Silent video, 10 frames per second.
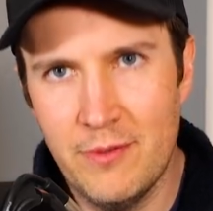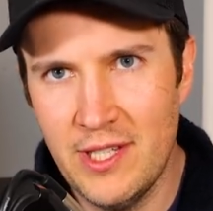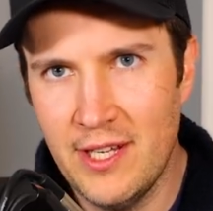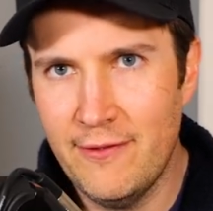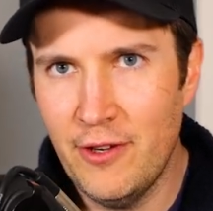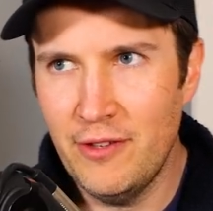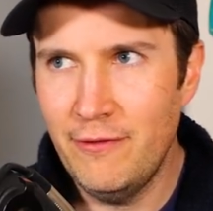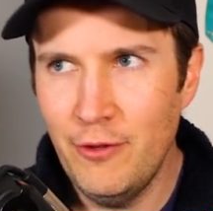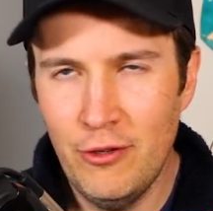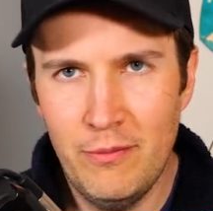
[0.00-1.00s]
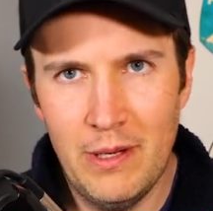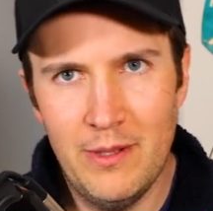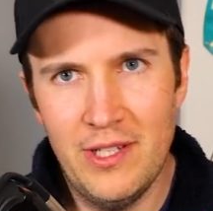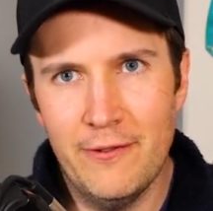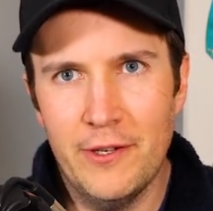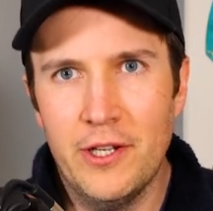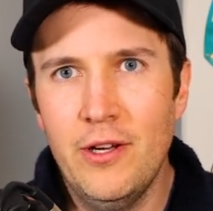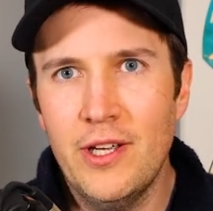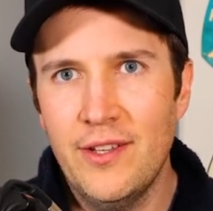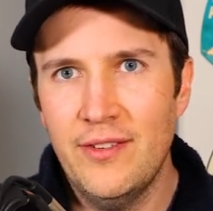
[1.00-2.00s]
we take fun food, maybe different
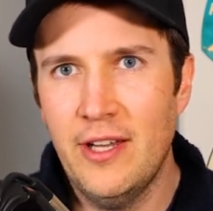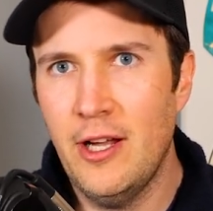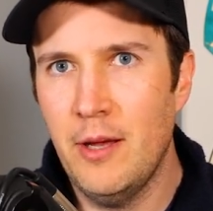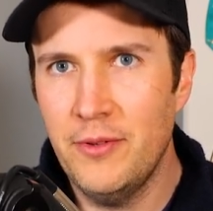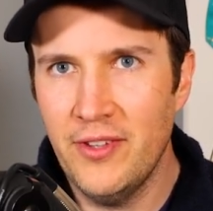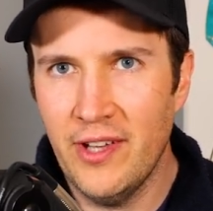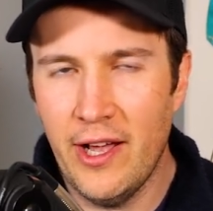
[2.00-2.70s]
cooking setups.